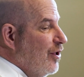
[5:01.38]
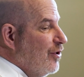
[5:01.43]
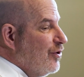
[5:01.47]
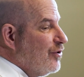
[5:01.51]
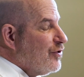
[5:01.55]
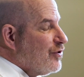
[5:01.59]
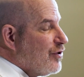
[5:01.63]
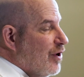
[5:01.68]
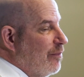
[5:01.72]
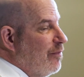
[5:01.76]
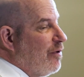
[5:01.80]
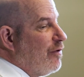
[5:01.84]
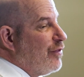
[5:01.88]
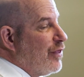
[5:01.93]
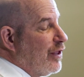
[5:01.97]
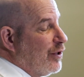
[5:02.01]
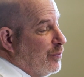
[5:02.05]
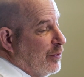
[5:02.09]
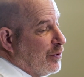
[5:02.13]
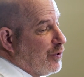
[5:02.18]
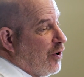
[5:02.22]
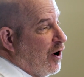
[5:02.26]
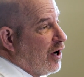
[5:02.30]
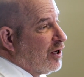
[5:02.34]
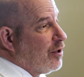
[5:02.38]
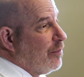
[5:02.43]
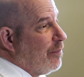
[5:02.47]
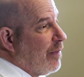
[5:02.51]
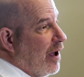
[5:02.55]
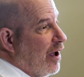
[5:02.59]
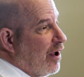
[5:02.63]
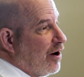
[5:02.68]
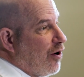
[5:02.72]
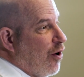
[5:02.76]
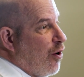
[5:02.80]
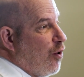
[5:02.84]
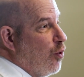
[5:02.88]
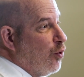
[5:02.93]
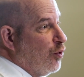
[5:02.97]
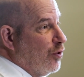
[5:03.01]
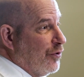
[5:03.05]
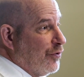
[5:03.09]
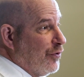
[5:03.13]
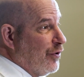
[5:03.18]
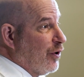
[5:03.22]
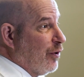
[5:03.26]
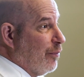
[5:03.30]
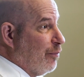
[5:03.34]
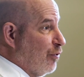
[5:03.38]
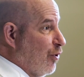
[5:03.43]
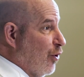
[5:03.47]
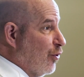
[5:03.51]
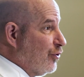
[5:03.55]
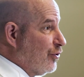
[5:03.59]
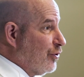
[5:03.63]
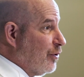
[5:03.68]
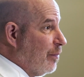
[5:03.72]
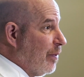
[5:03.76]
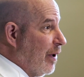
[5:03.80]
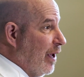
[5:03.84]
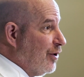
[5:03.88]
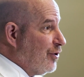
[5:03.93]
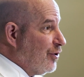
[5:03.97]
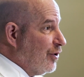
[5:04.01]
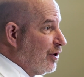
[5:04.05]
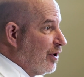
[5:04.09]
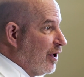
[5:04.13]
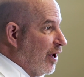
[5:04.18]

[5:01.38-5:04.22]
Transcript: Some of the things we talked about, a holistic approach to patient